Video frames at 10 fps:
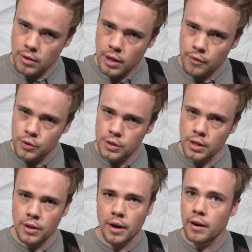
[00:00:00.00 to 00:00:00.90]
If you
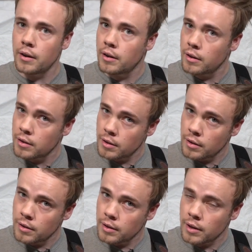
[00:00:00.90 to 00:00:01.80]
see there,
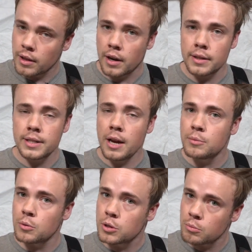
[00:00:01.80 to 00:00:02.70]
a lot of the
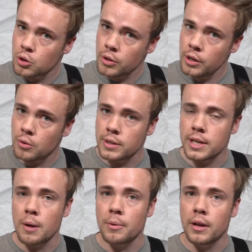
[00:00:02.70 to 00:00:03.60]
times there was some string noise
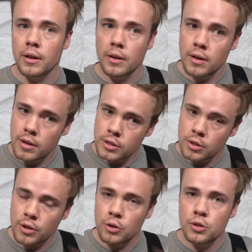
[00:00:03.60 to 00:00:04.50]
happening.
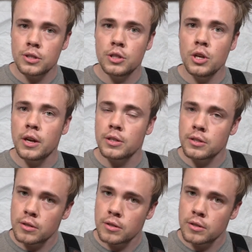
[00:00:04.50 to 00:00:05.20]
So then you just adjust.